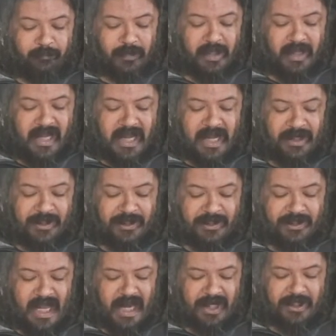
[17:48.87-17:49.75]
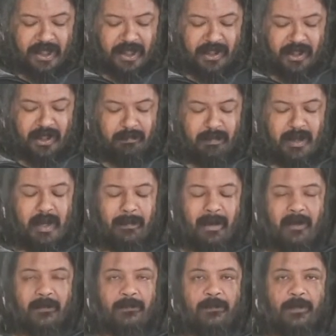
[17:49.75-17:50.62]
each session can be
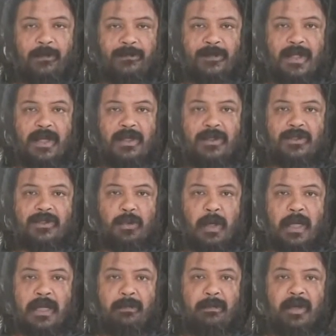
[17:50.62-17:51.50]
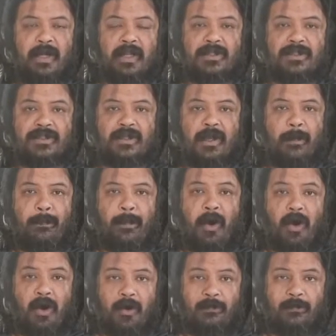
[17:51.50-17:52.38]
about 15 to 20 minutes
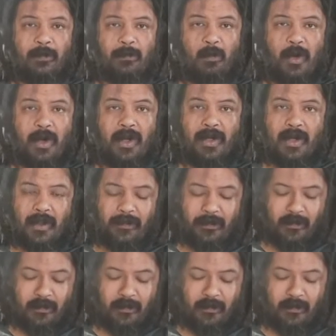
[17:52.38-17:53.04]
apart from one another.